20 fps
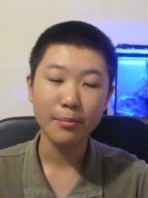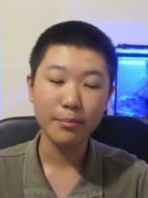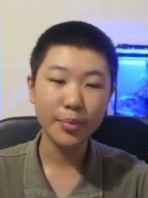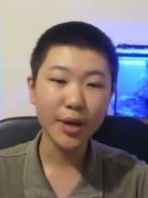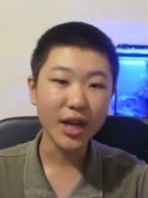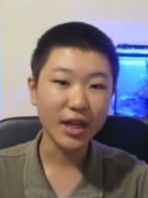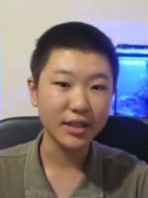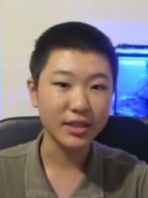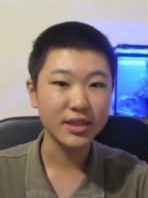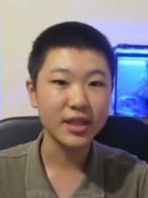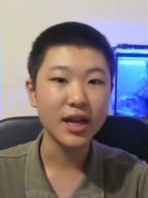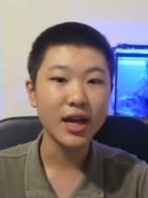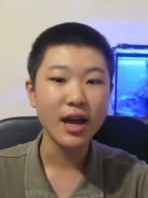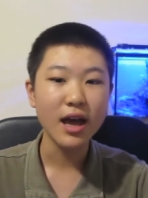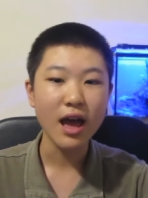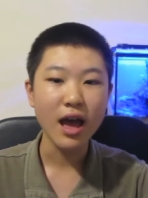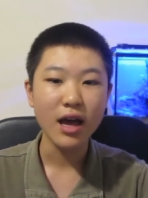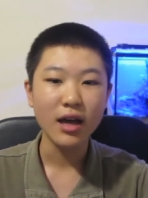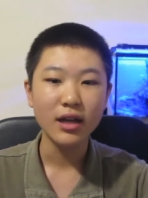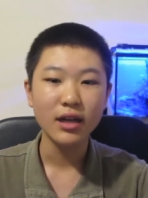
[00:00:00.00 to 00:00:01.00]
But
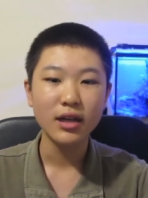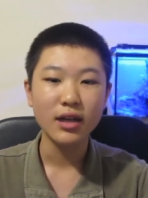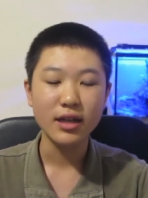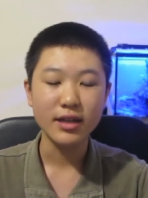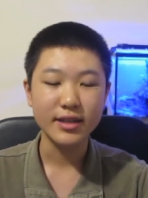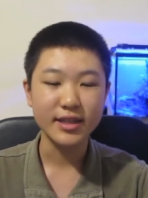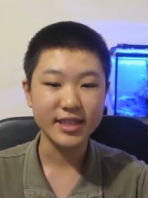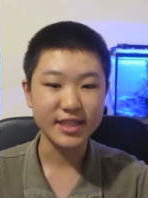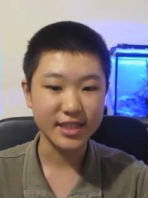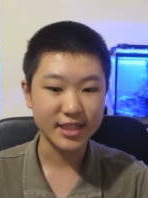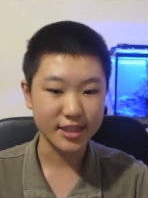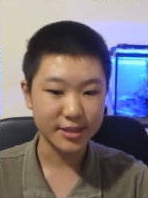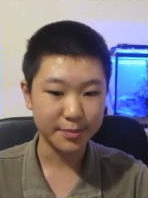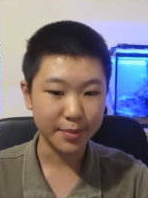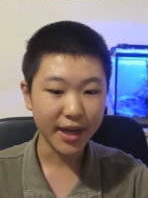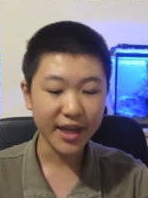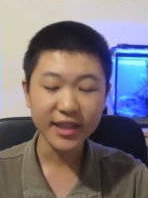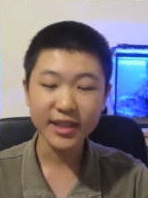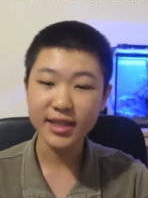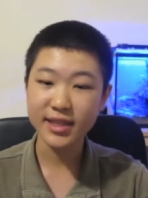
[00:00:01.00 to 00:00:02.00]

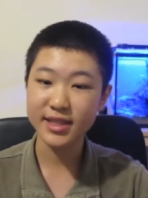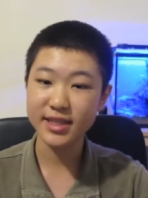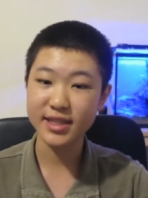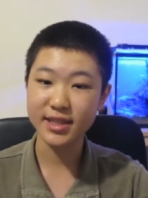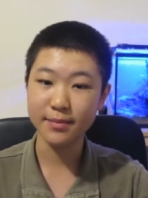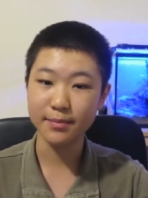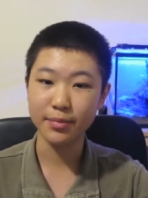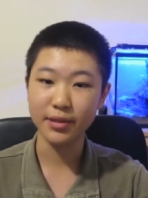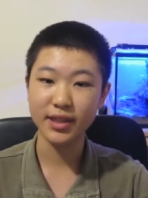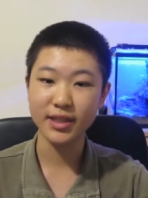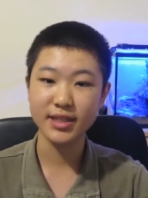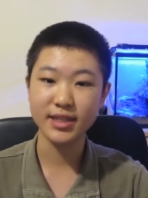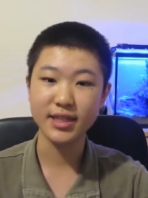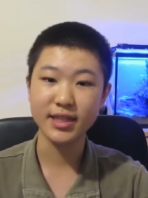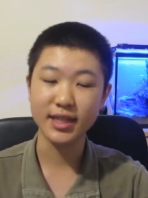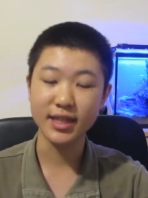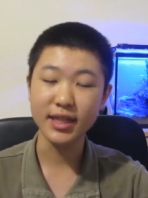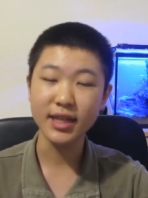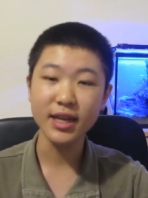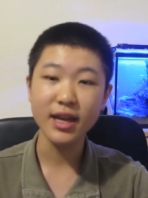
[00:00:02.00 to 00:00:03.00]
Despite its
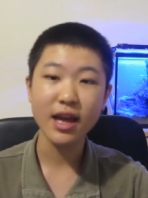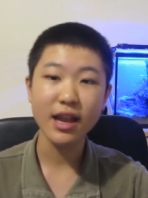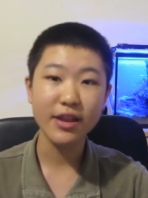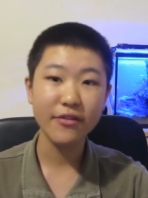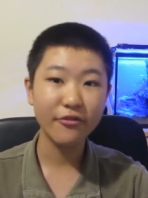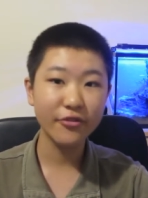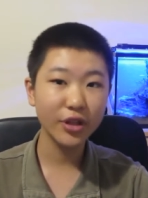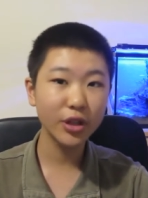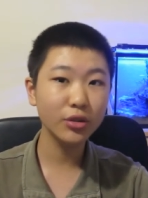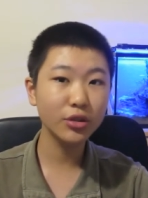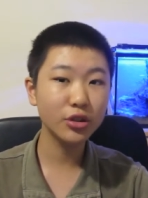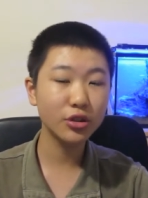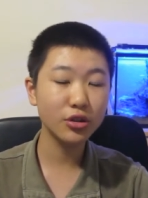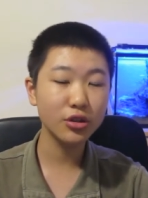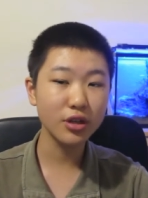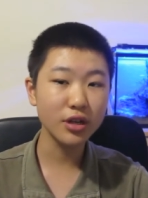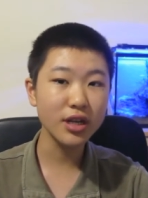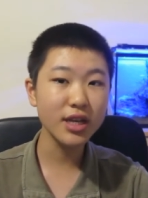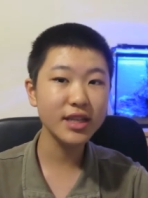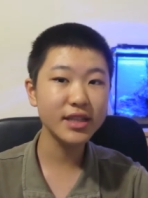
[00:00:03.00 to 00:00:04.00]
simplicity, the
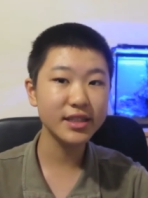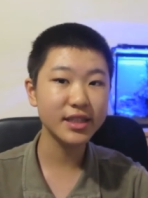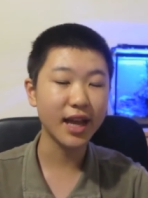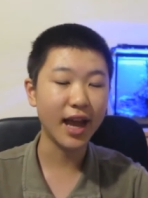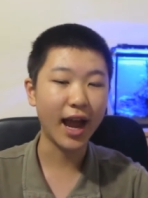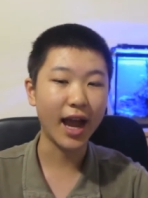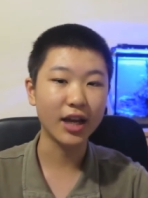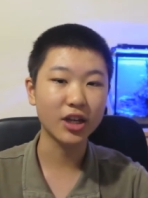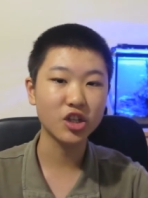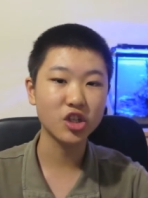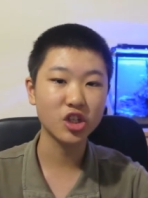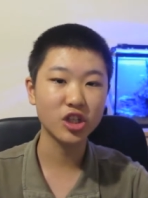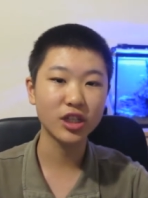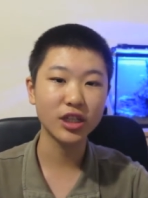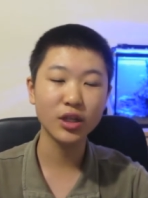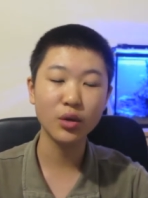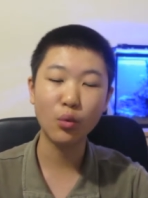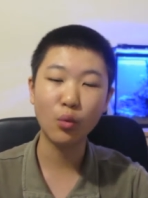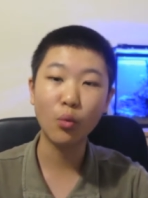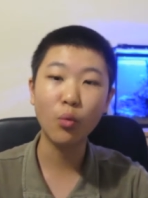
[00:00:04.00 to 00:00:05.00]
filter is
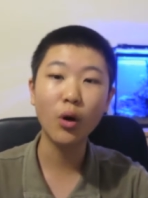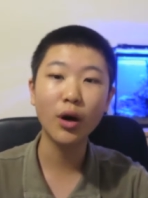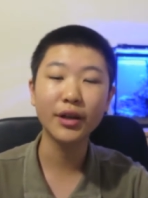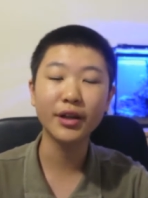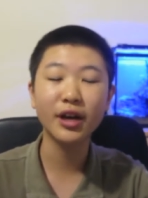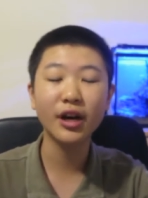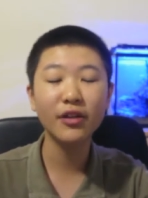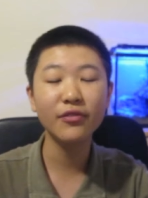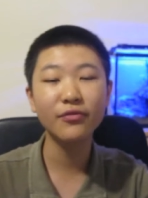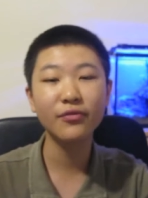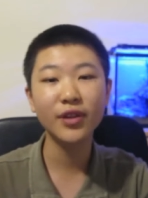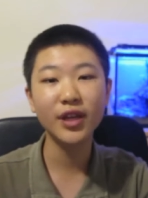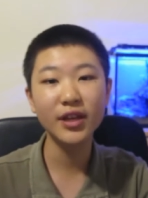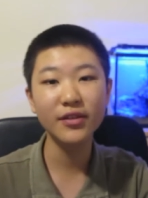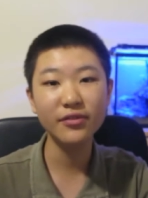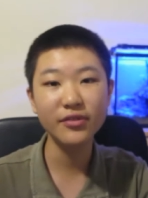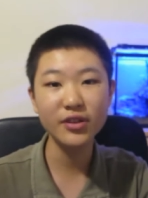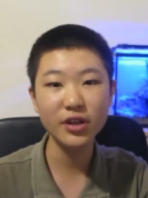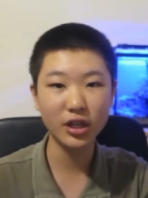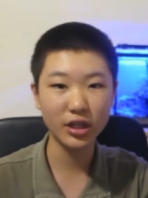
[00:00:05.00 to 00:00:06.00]
actually one of,
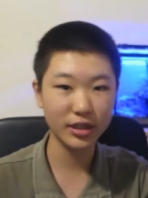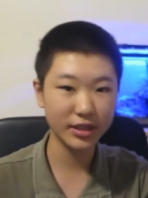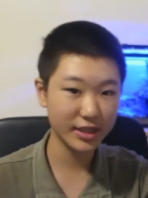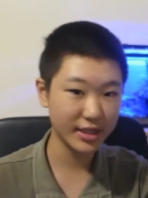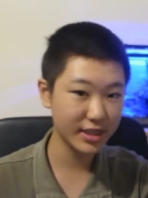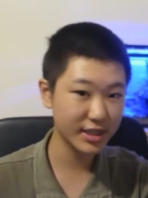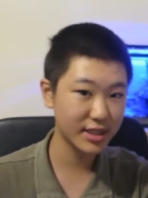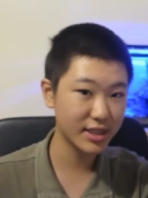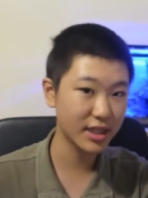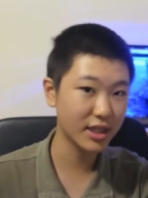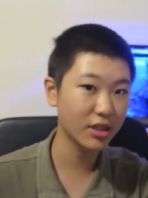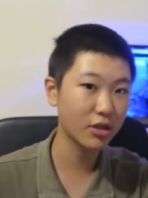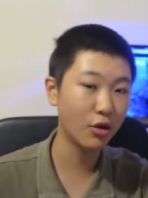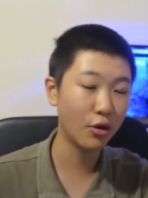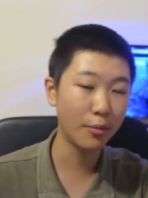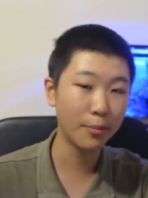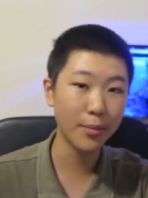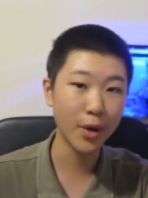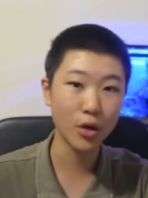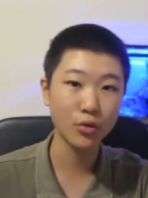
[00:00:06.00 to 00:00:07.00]
if not the
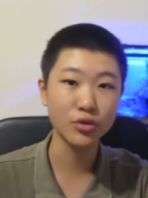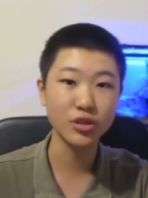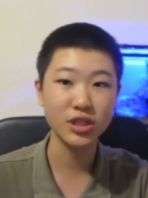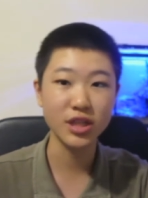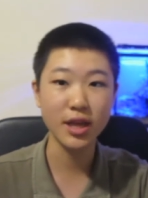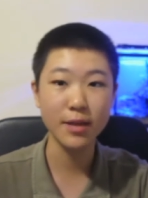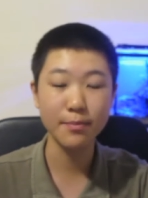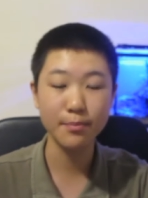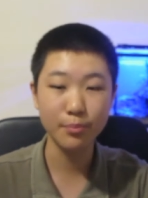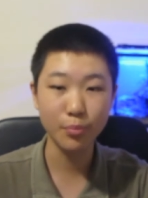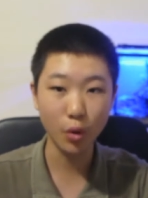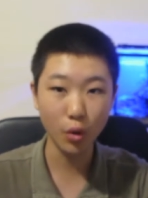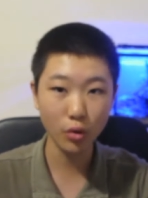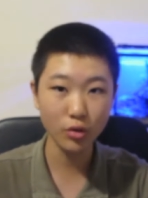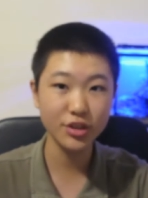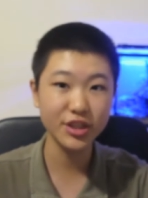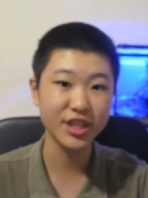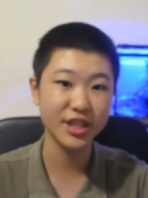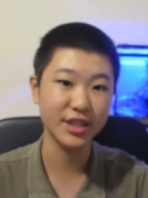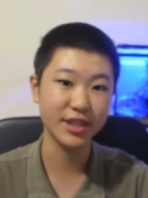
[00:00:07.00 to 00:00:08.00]
single most
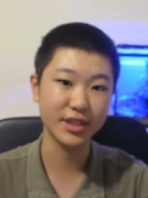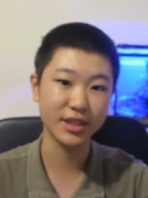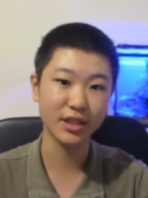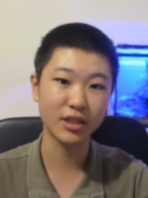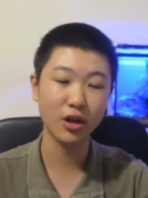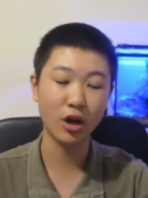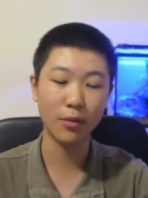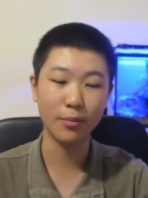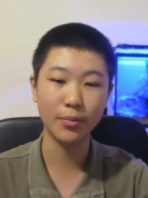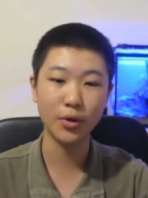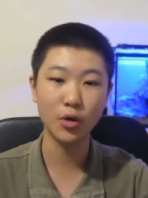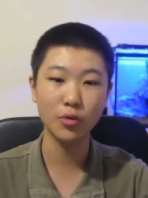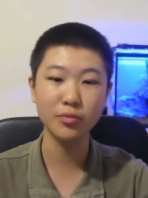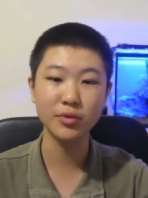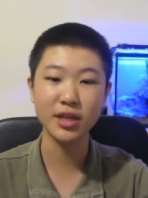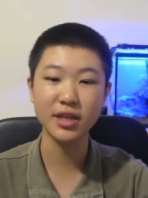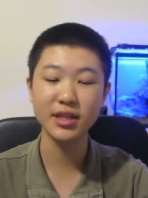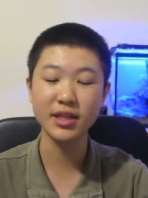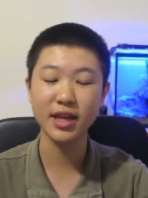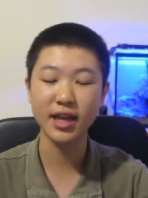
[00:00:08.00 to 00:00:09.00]
important
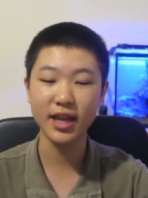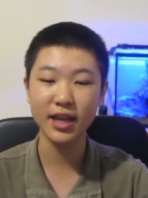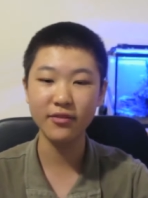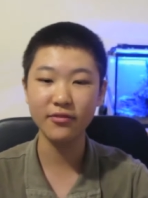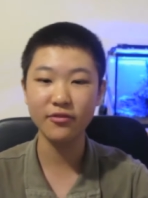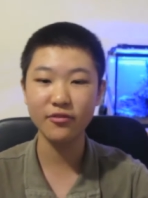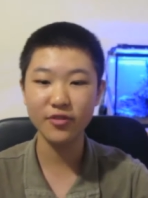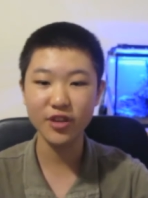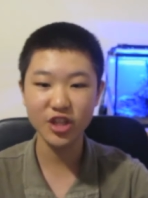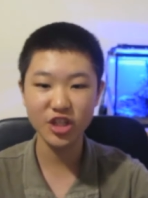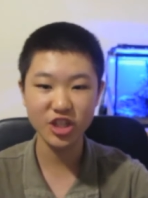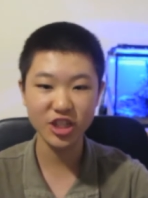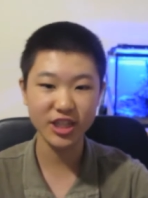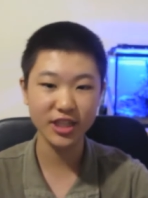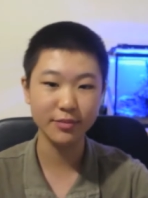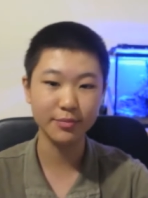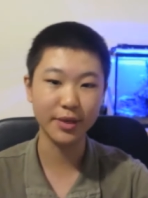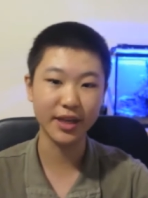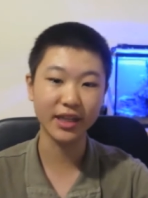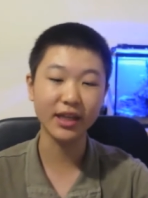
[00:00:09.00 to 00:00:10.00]
component in fish
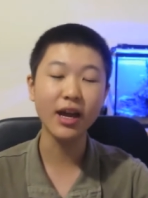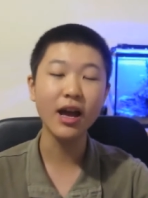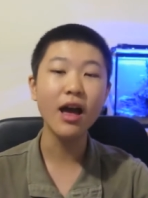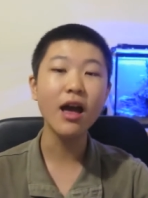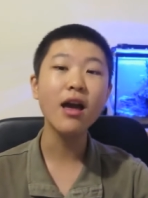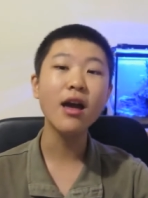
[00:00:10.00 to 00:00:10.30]
keeping,